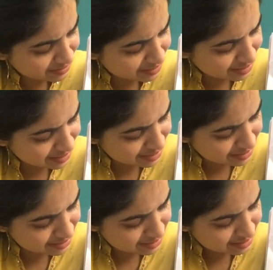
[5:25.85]

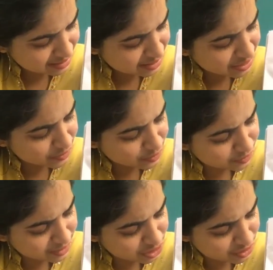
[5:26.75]
this. Did you do
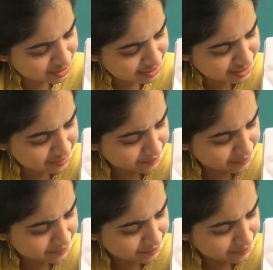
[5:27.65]
this, children?